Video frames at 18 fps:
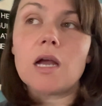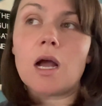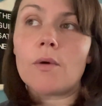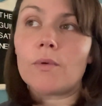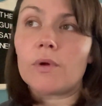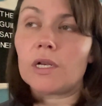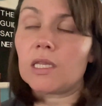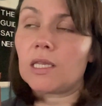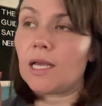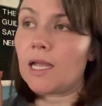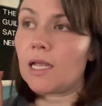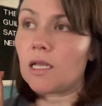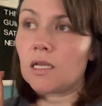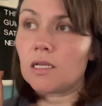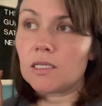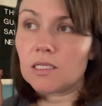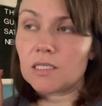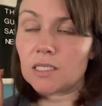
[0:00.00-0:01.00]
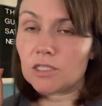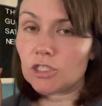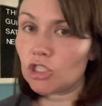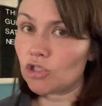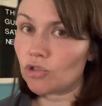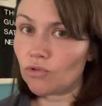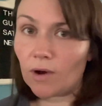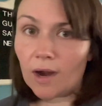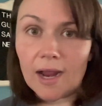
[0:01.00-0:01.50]
I want to like
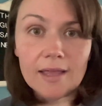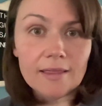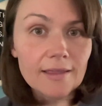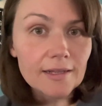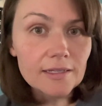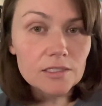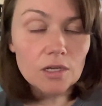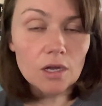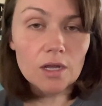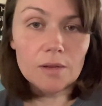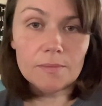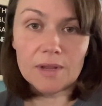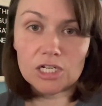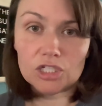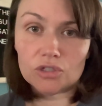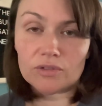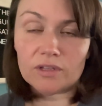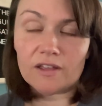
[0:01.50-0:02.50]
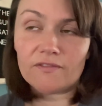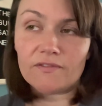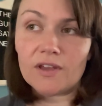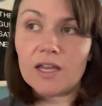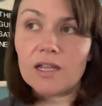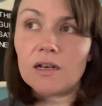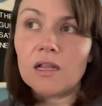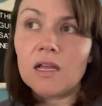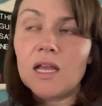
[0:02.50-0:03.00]
try things on and make sure they
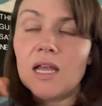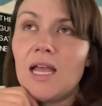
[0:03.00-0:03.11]
fit.